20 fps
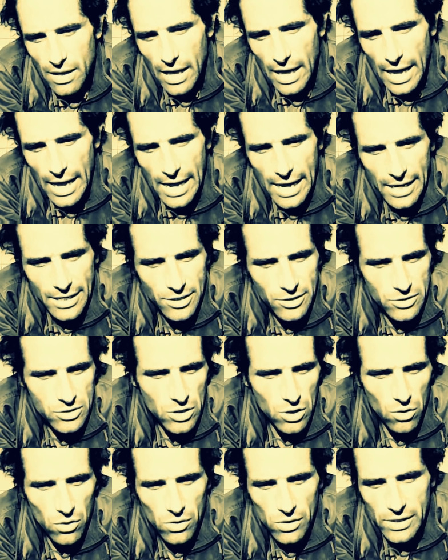and you're
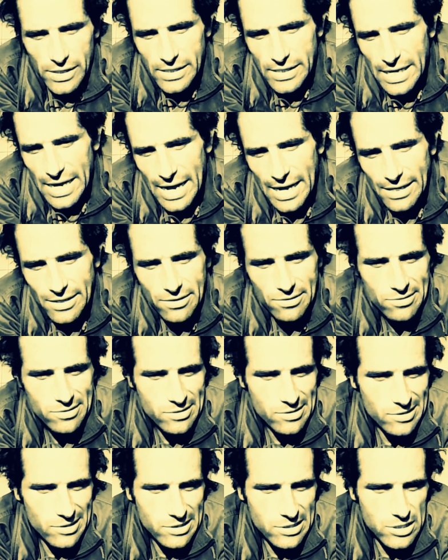totally, yeah, you're
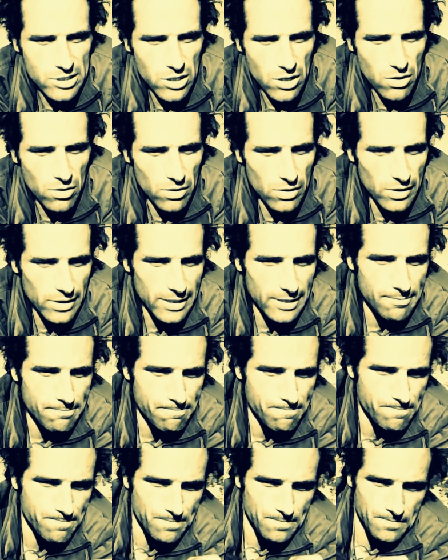just totally
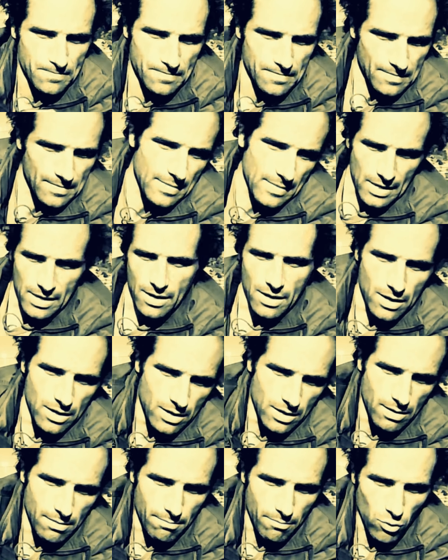
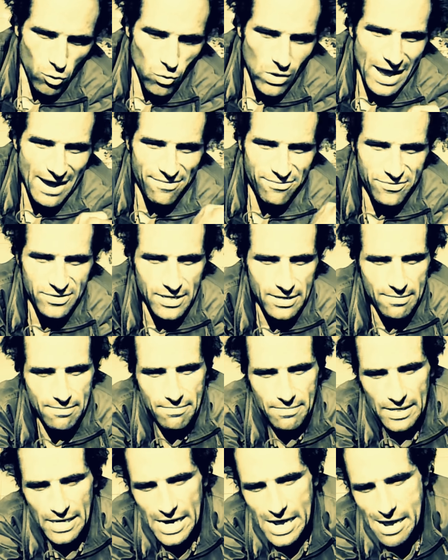bereft. You